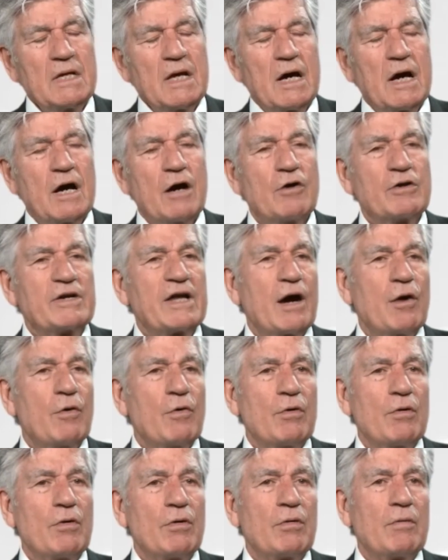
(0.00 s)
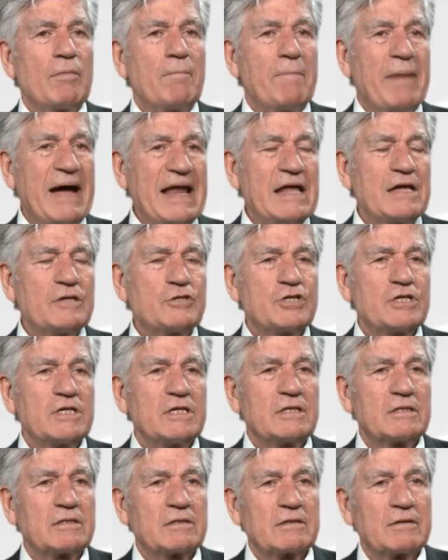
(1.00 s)
On our balance
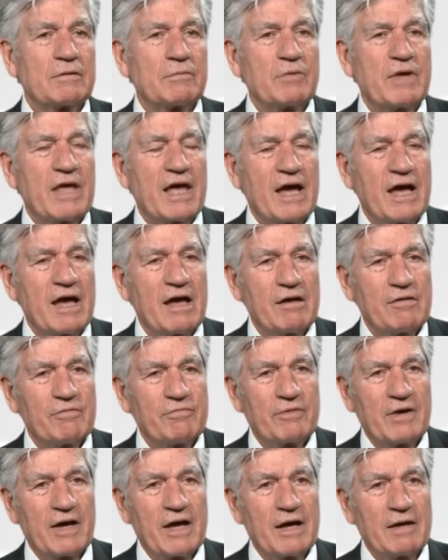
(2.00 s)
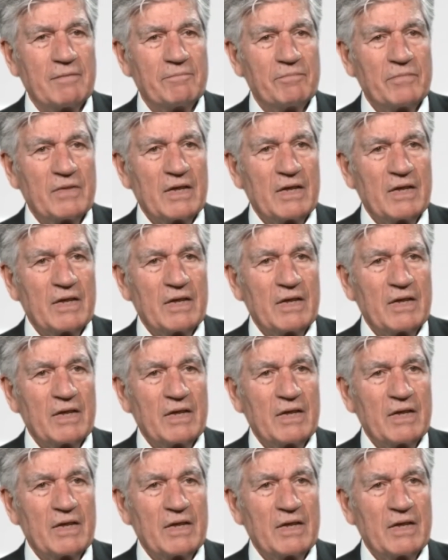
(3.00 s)
sheet, uh, we have uh,